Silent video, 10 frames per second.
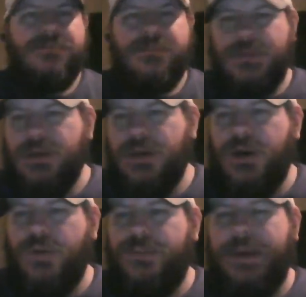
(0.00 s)
You
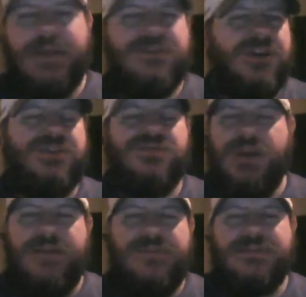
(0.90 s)
know, Patriots,
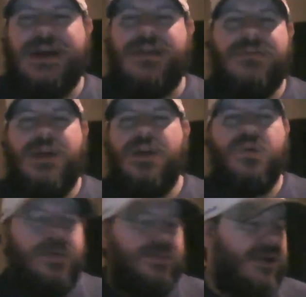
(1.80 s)
Ravens, I don't care who
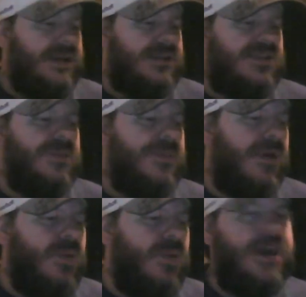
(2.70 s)
we play in the Super
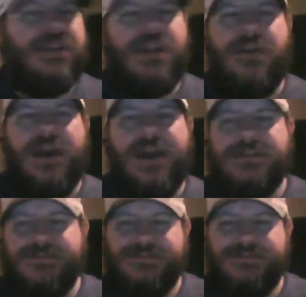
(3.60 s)
Bowl. We'll kick their ass.